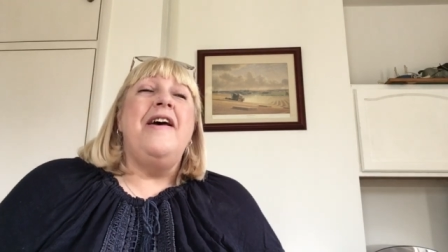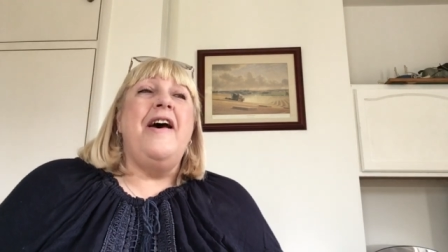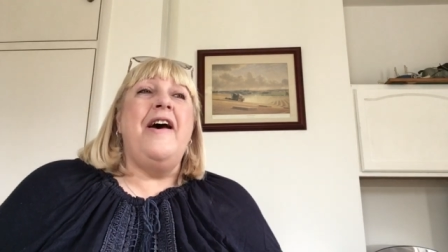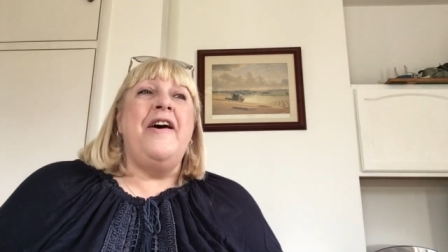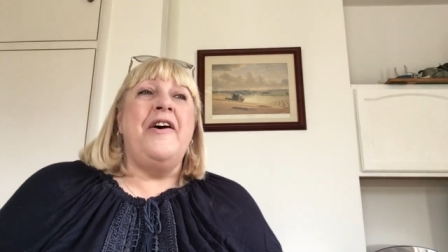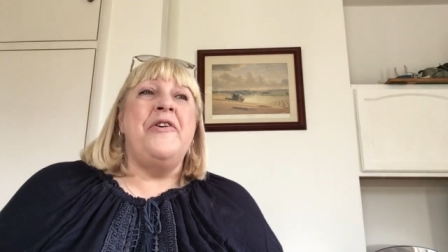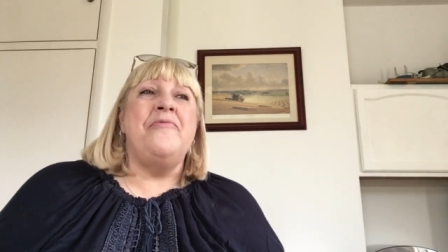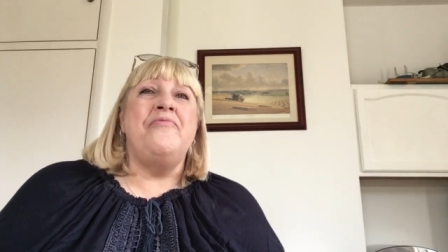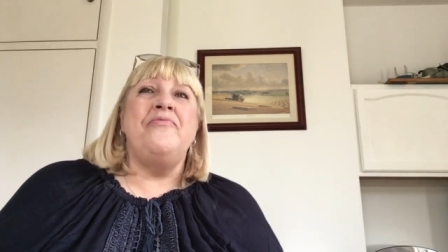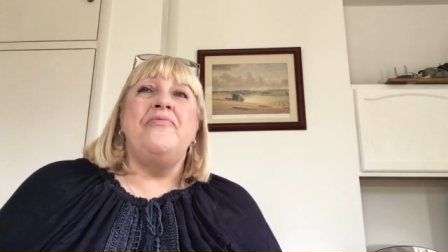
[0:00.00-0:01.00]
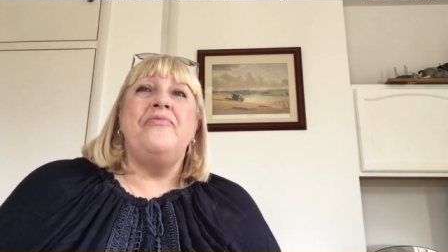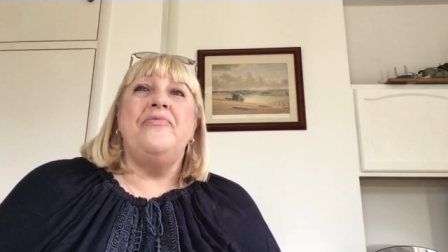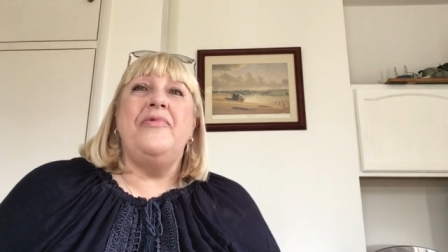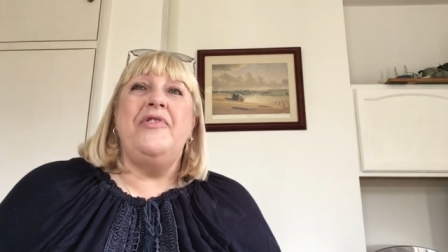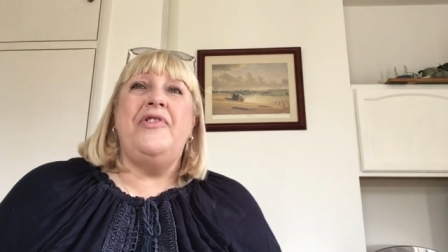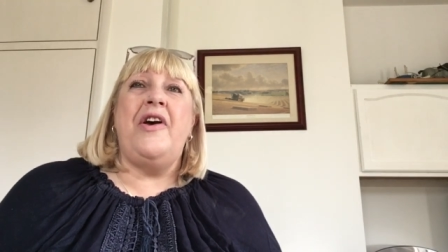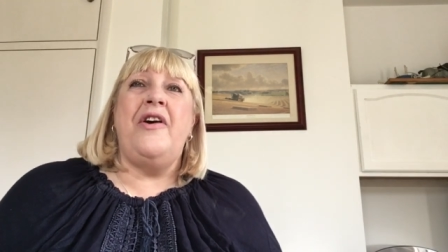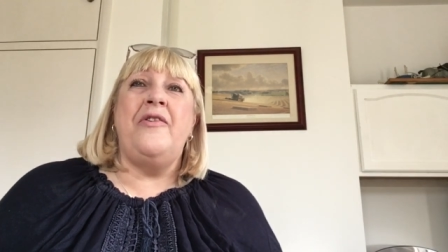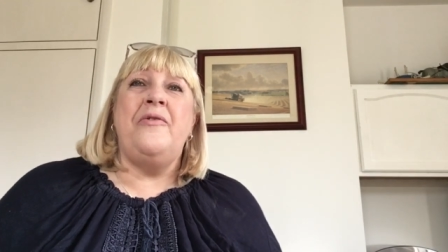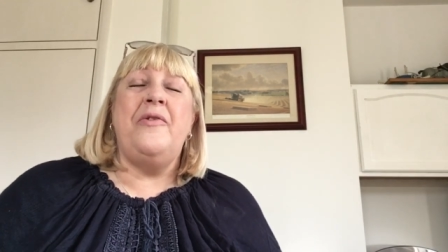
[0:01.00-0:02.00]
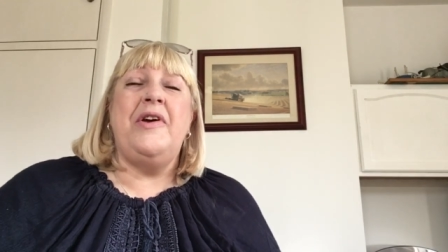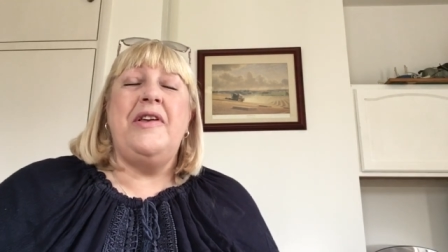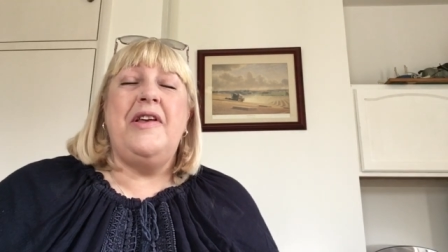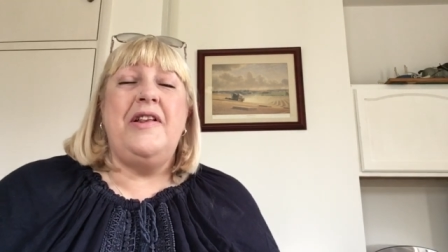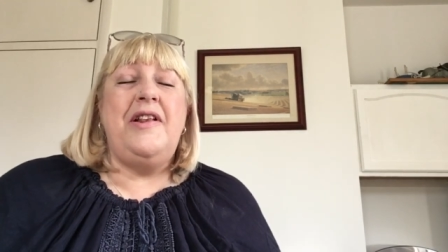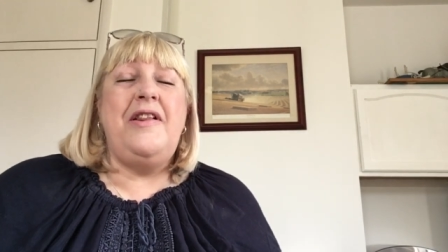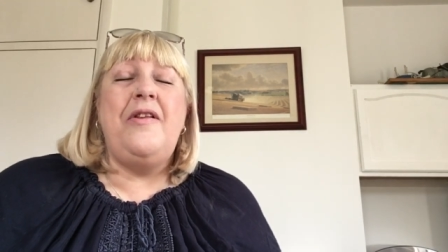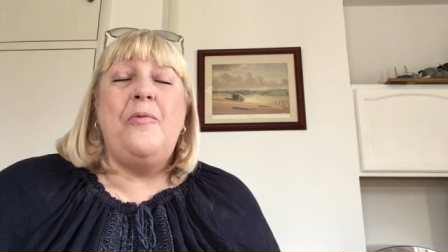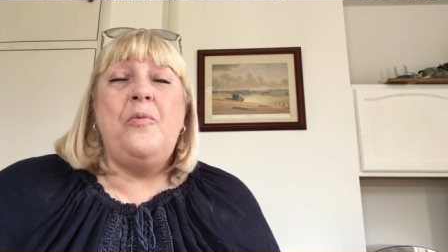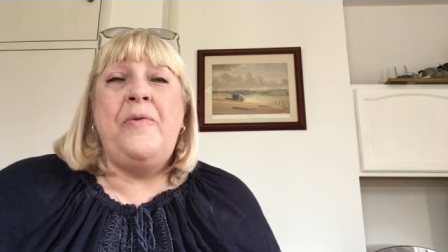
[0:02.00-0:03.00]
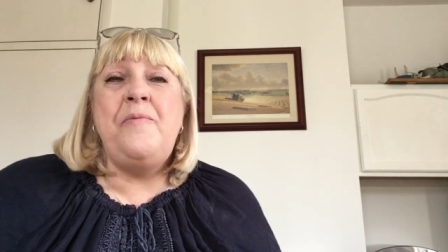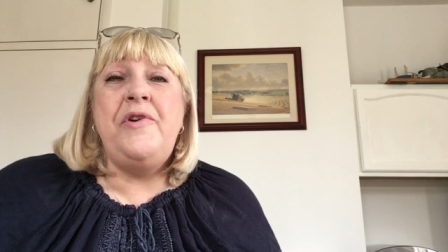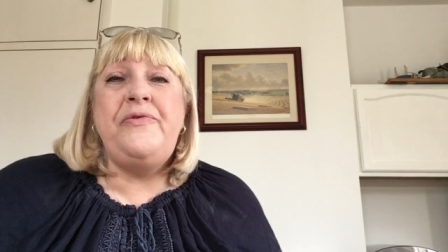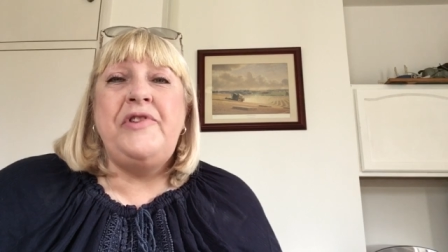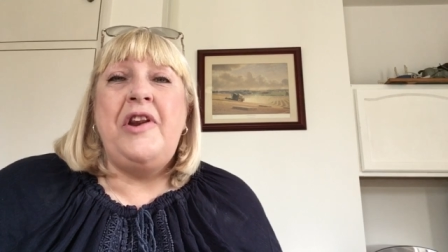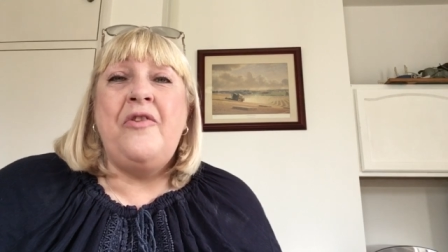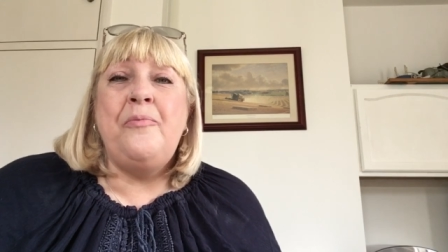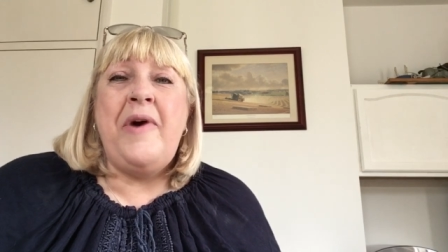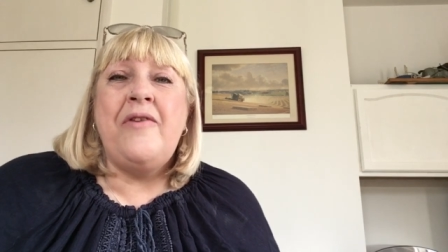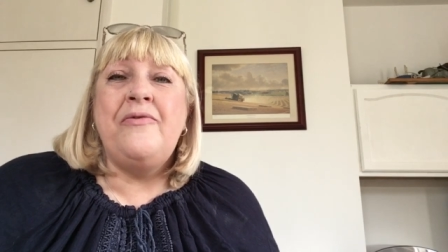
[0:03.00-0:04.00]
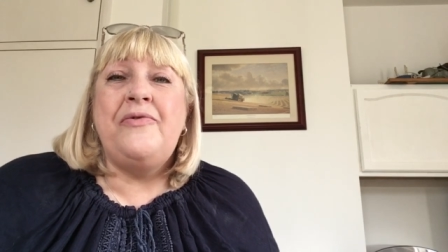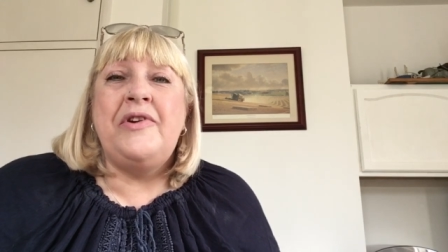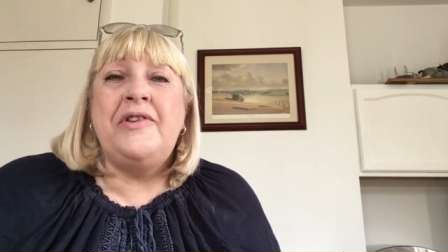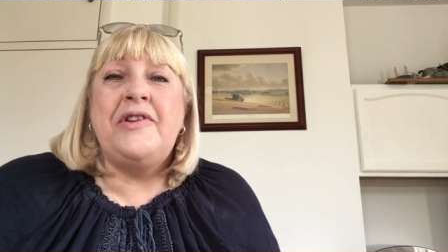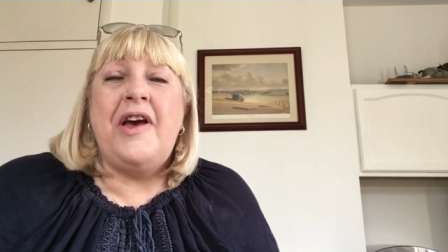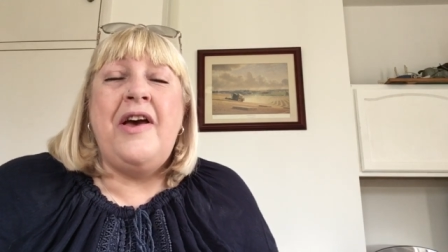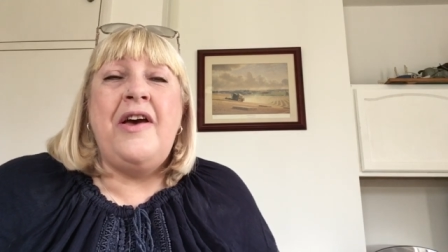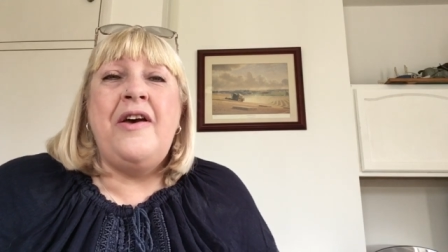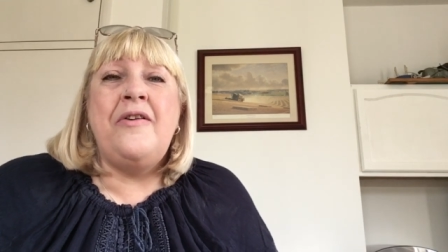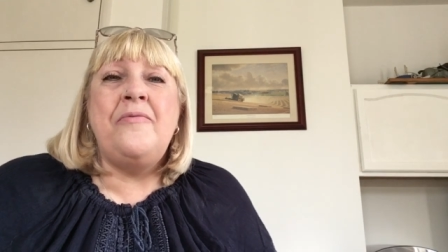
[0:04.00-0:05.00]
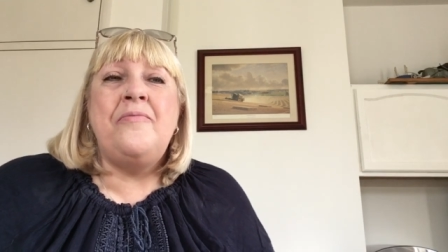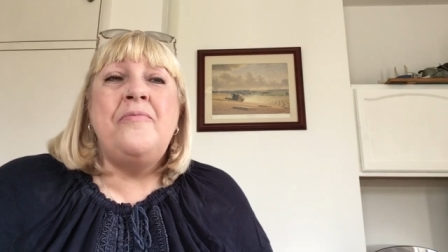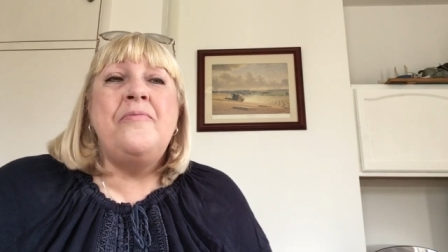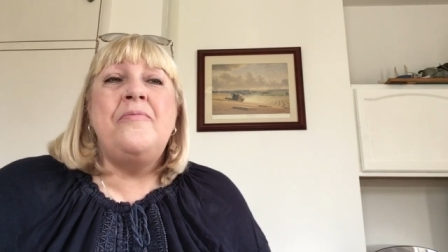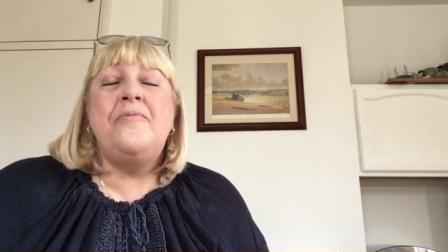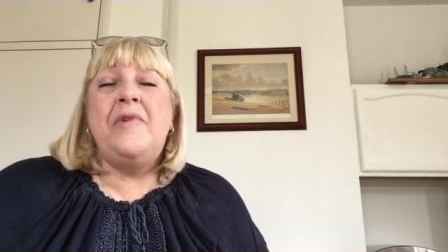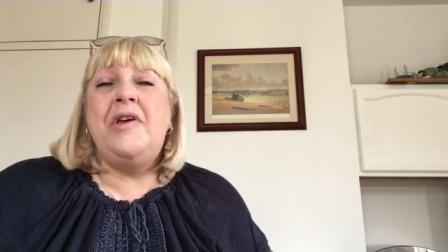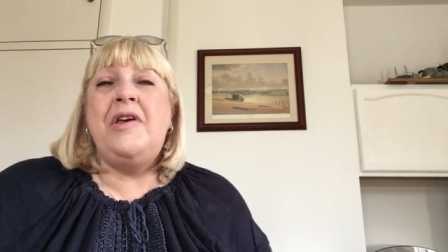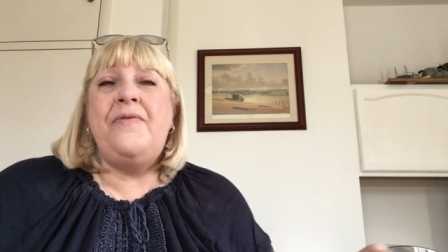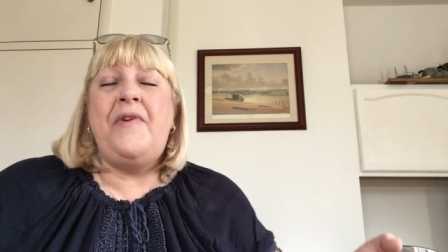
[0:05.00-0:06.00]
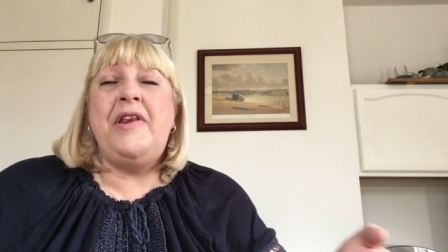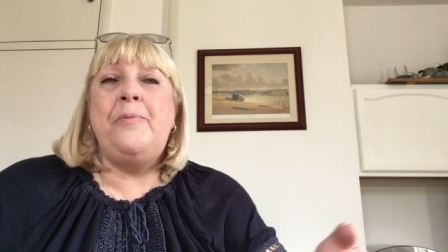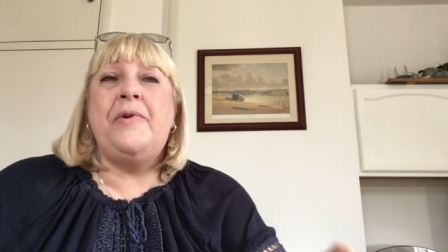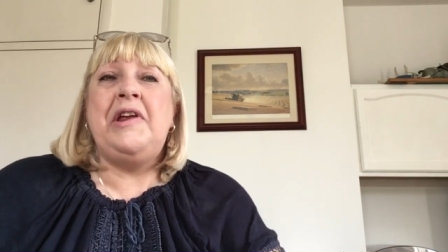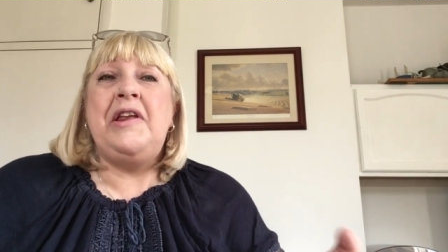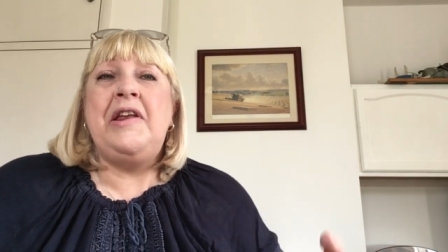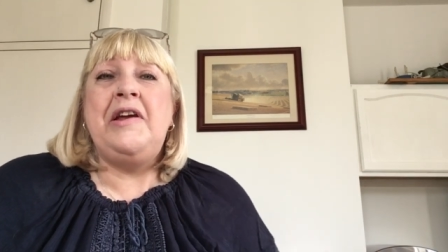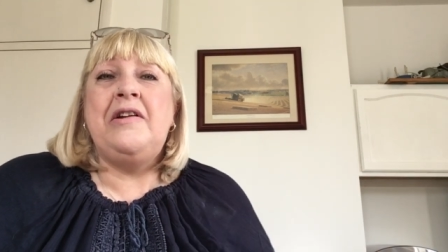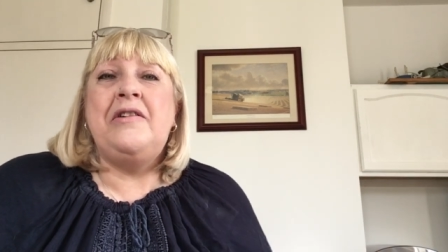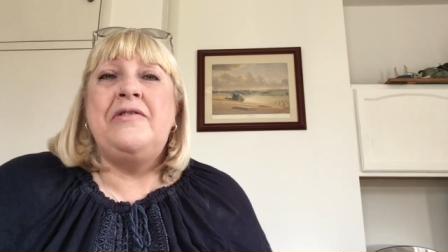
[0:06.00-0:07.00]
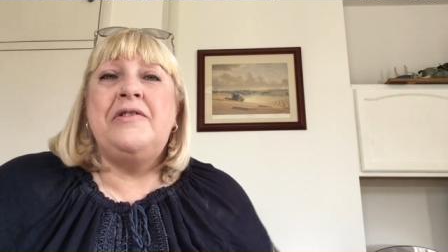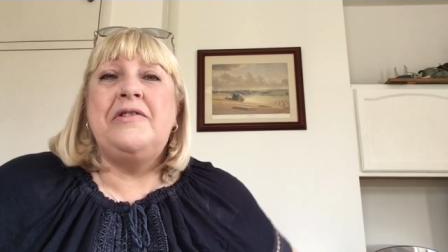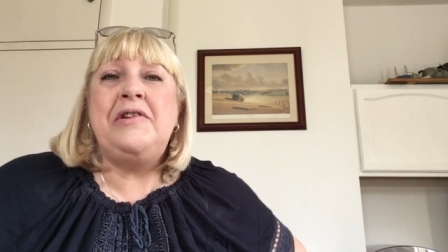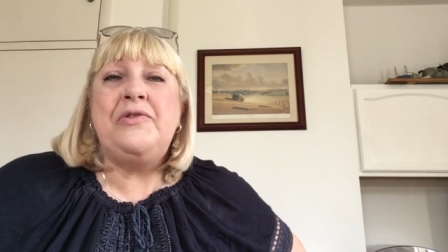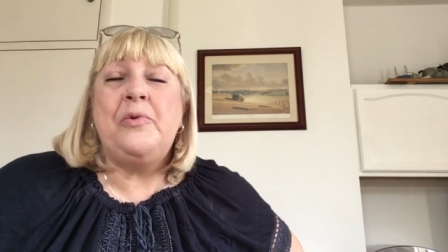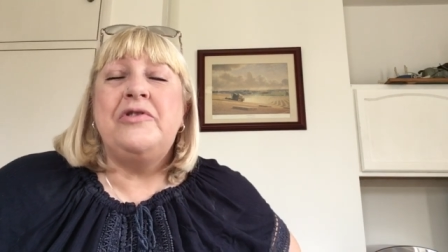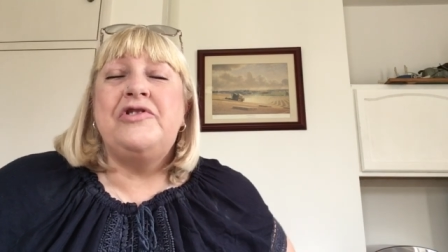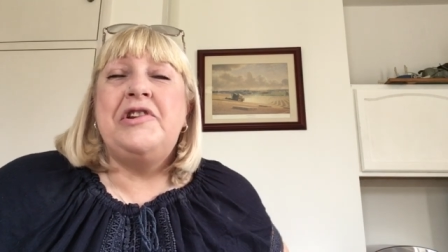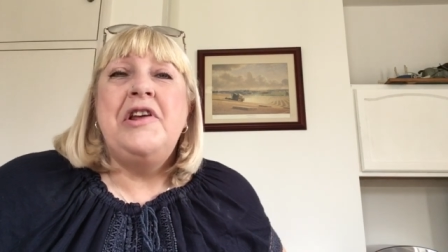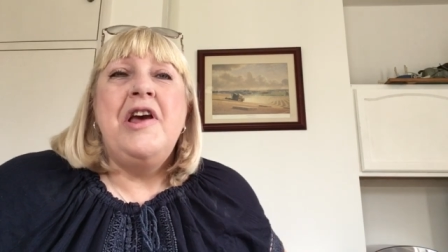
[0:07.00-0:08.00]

Um, so we moved along Melford. Um, if anybody in England is watching,